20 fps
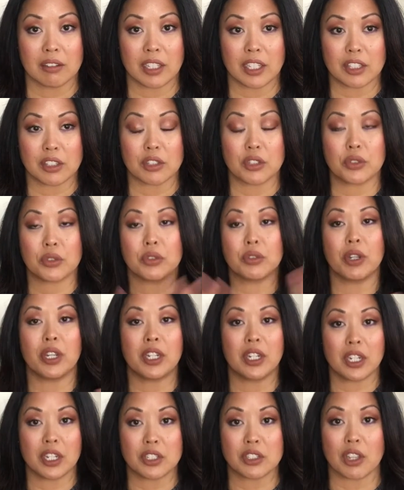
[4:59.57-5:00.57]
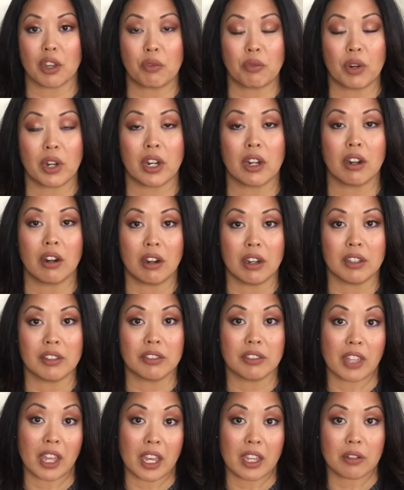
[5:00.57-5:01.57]
like the true editing software
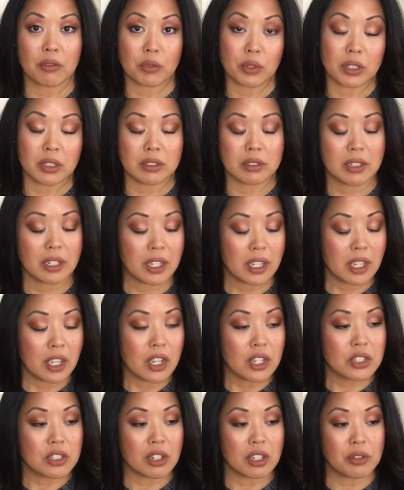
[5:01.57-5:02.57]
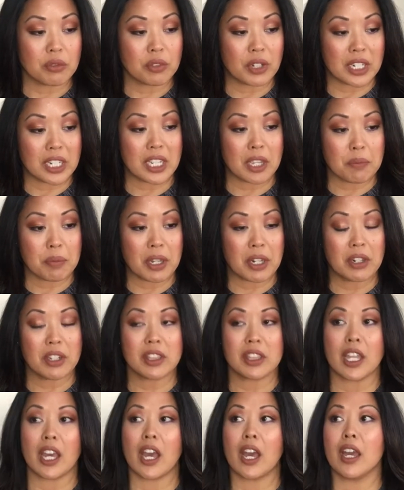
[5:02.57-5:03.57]
on that So I want to get better
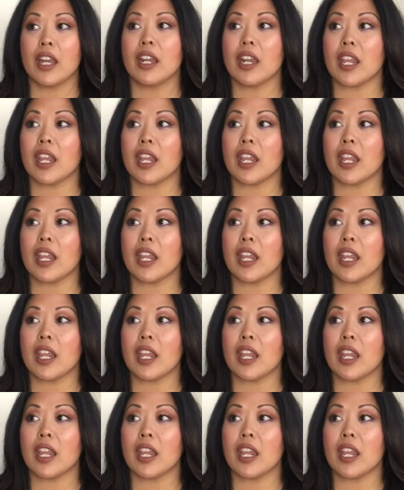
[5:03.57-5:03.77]
at that